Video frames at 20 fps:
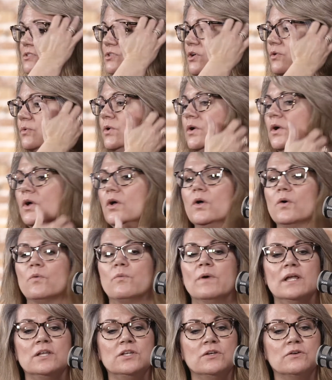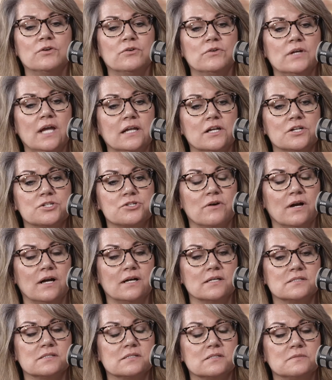So when you create a
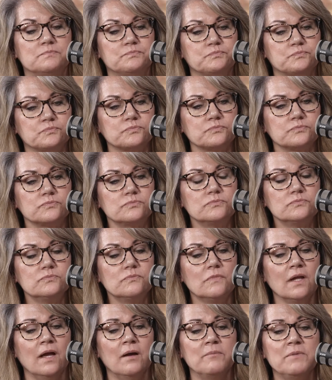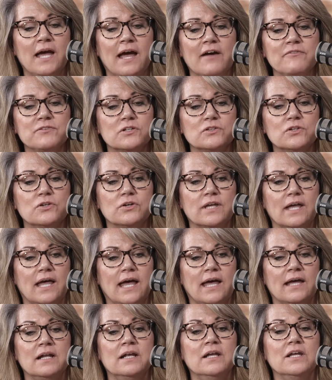trust, you have to look
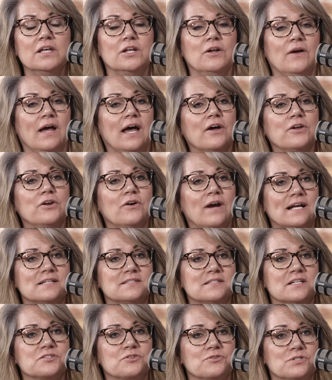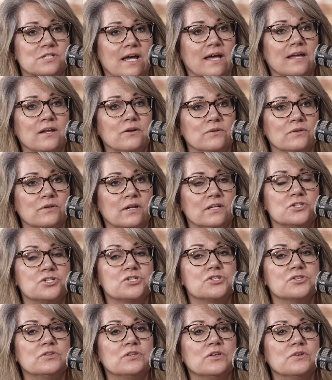at, how your assets are titled, and
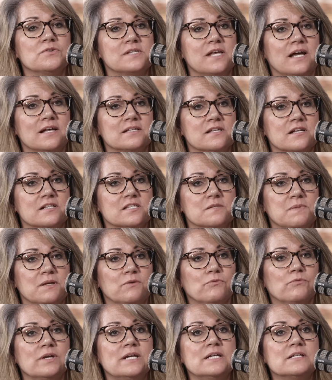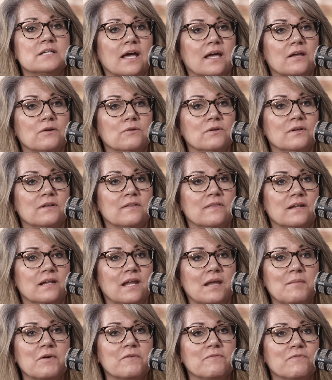should those assets be retitled in the
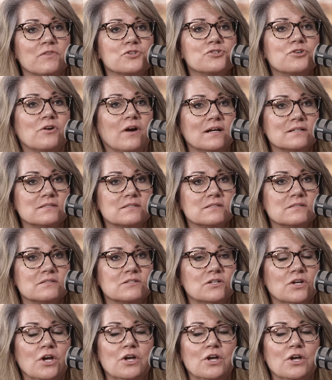name of the trust.